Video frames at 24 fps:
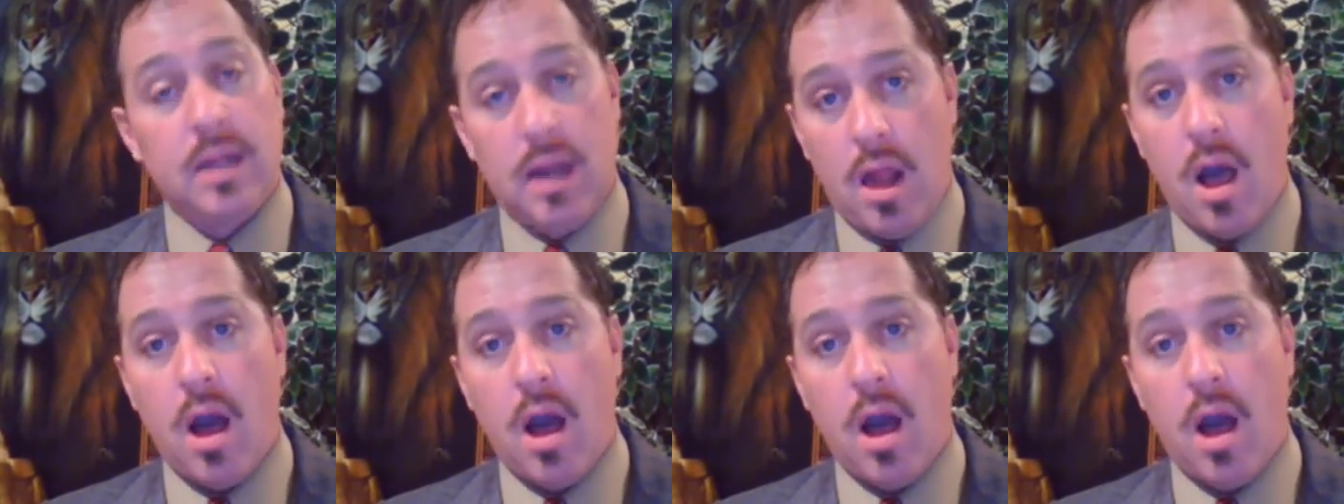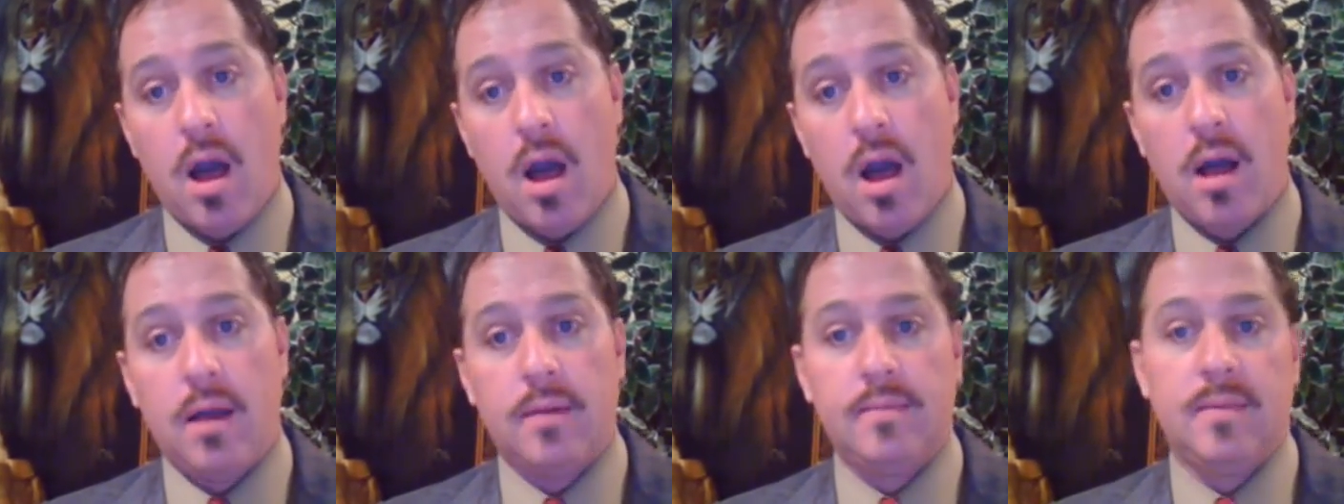to the
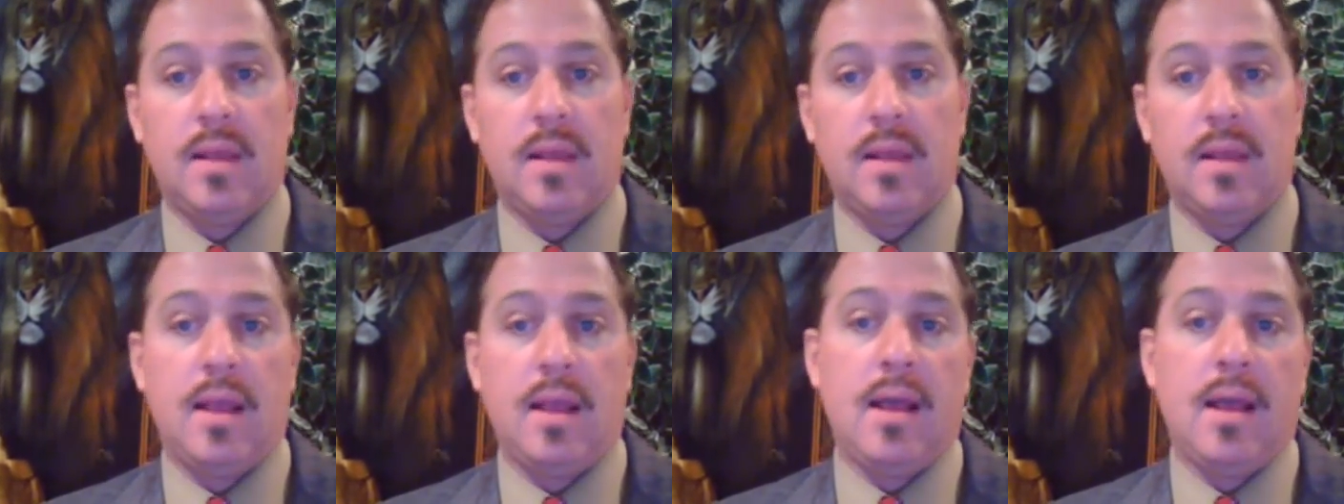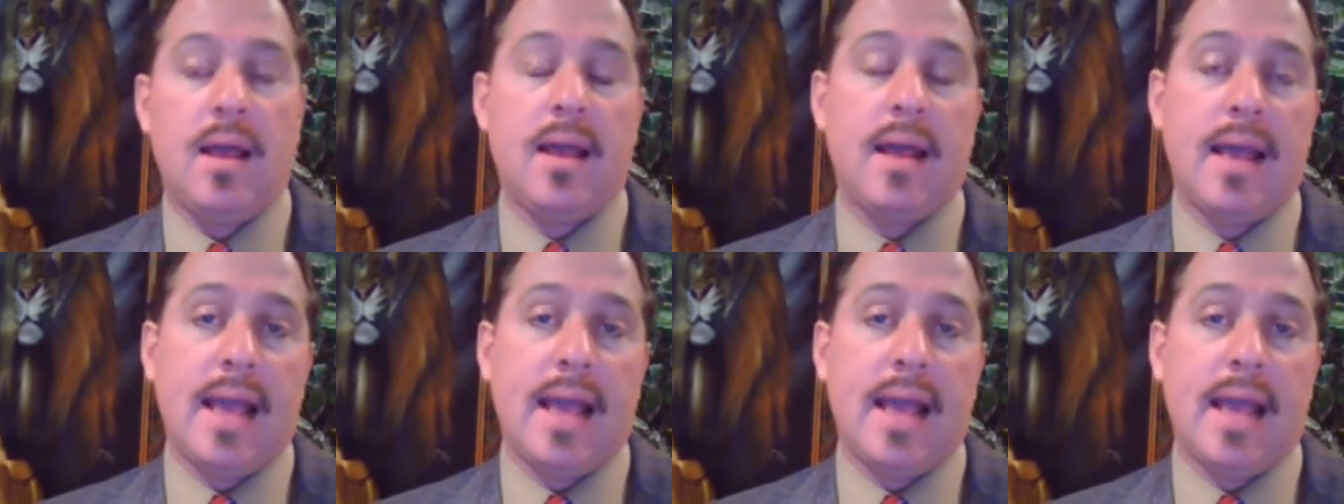law
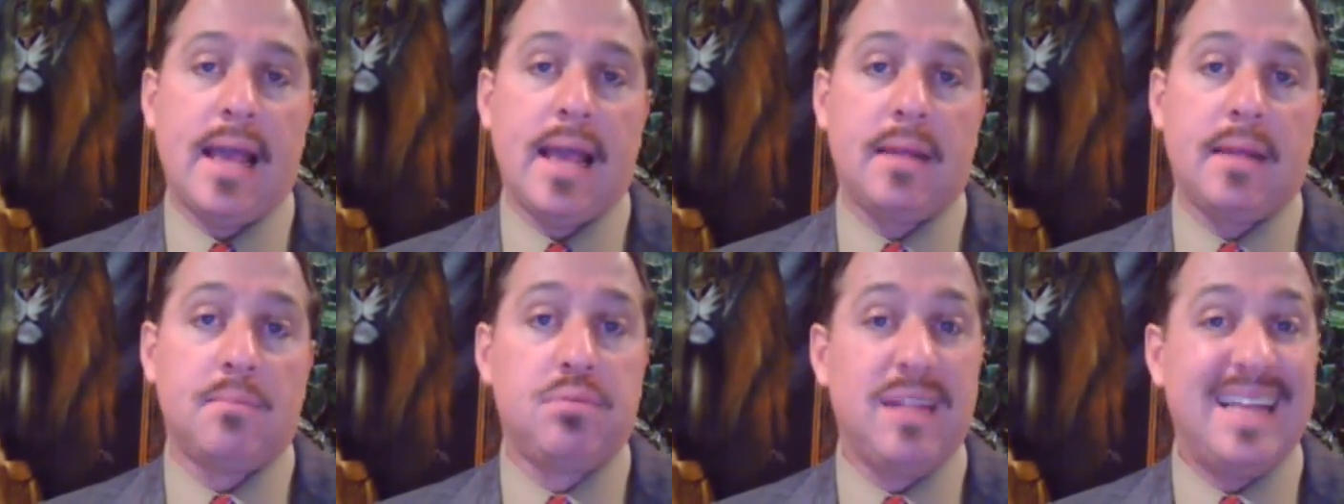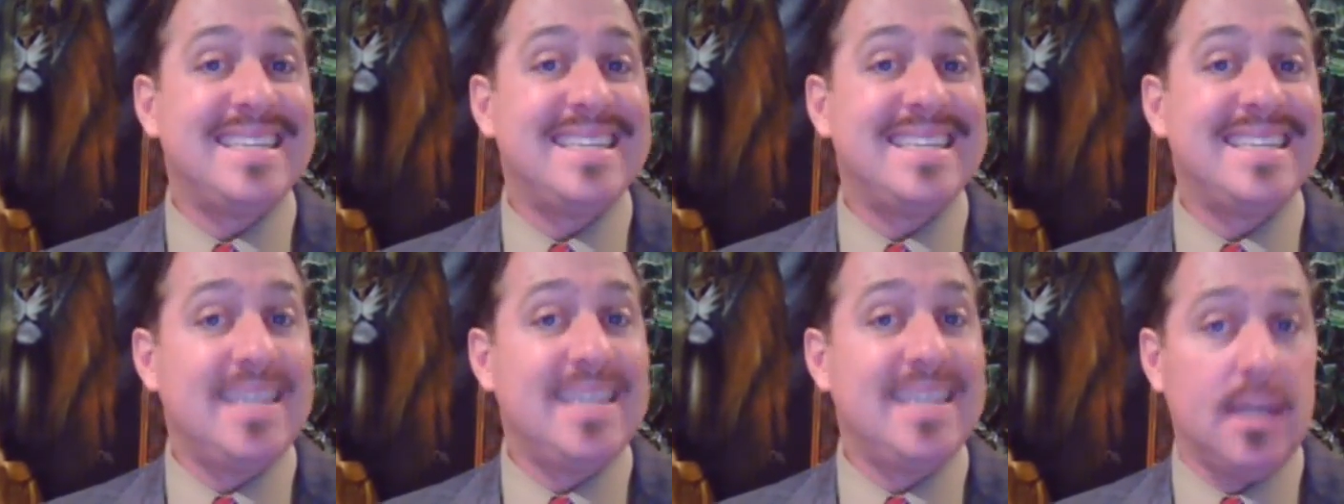
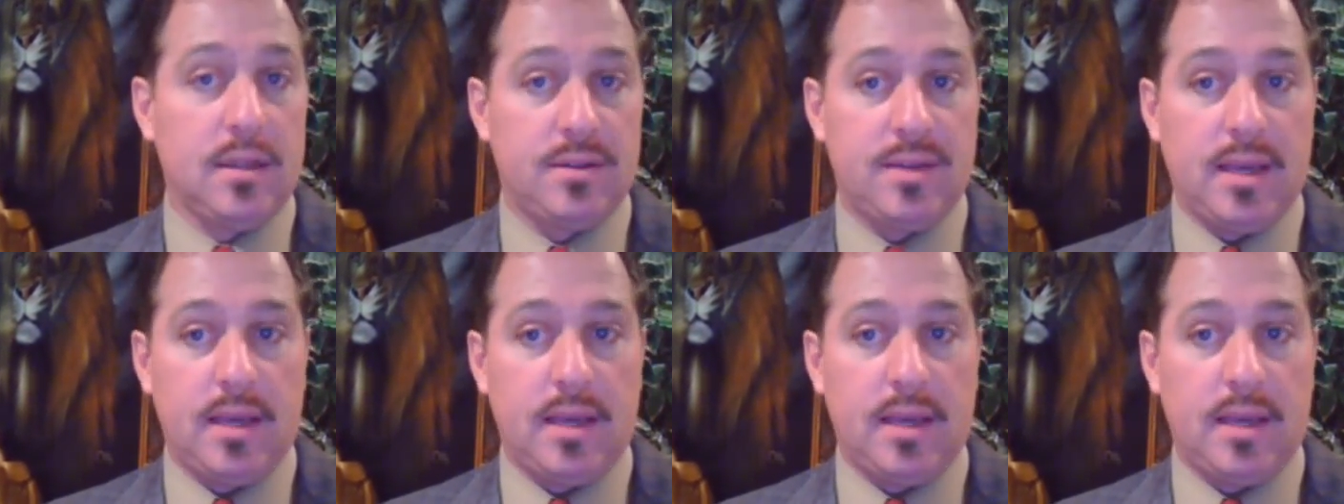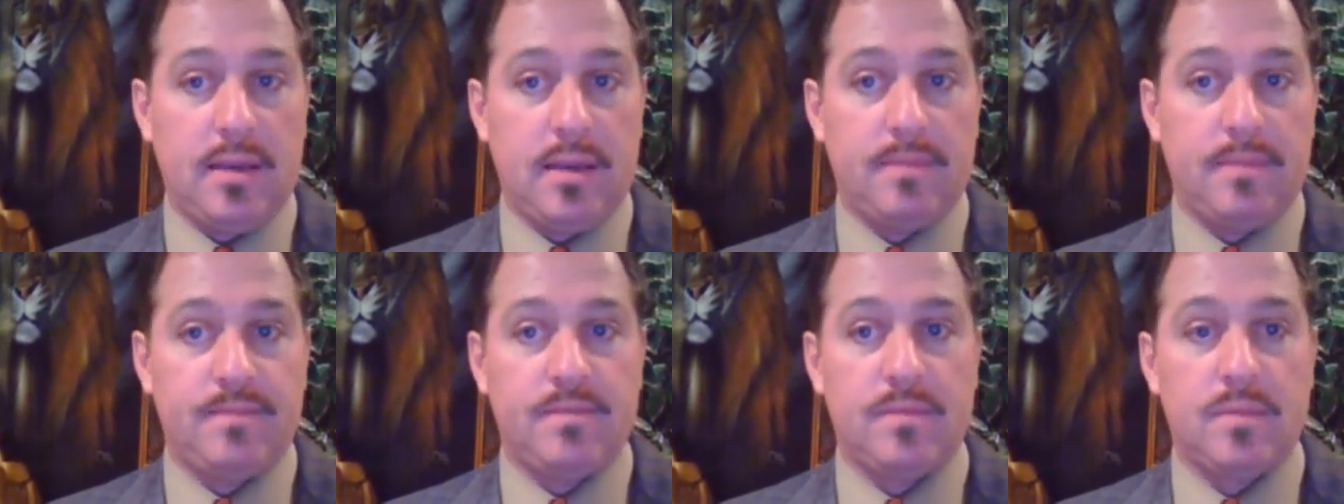and pled
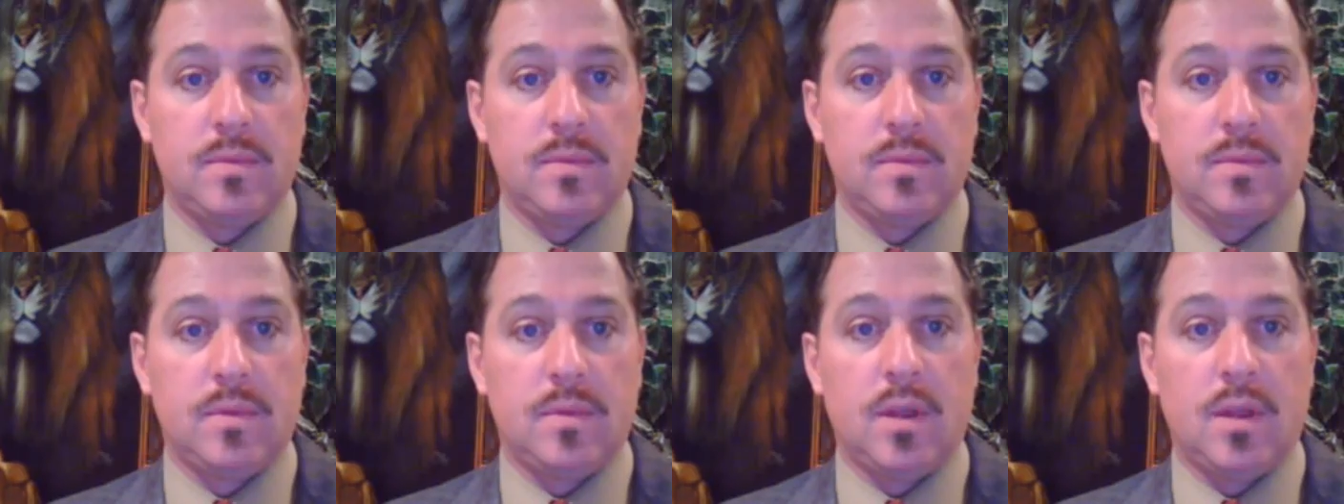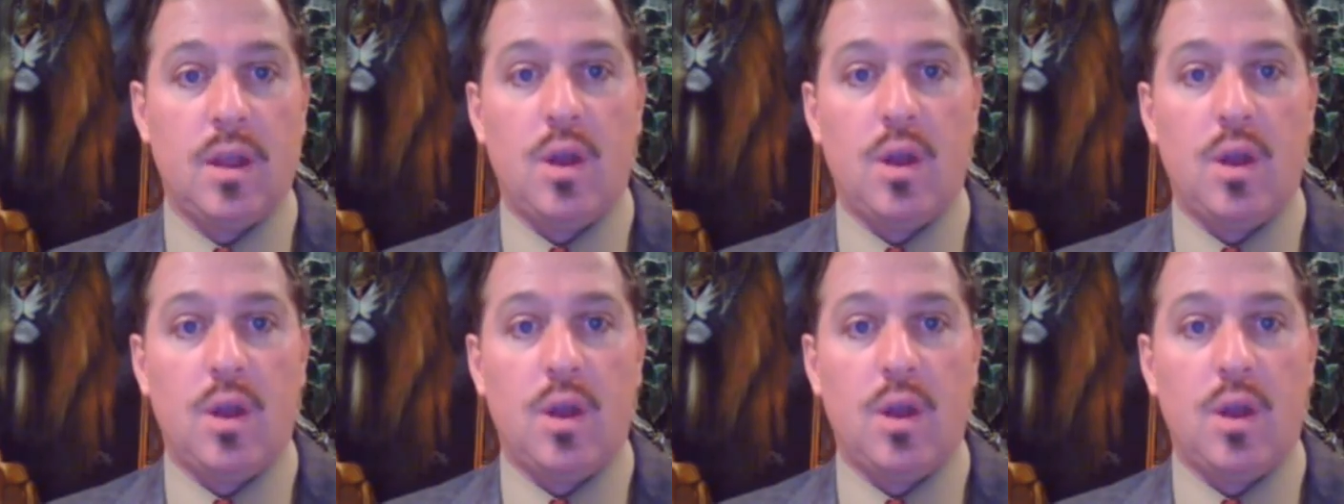guilty